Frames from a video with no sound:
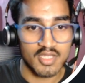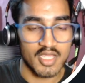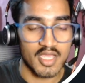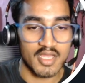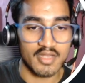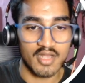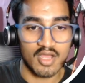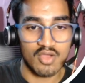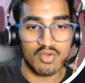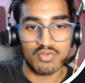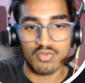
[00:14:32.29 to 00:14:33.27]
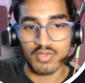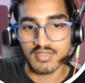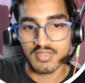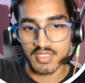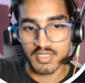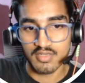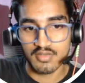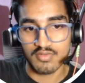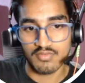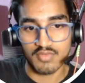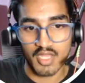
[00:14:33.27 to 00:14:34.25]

and now you can see we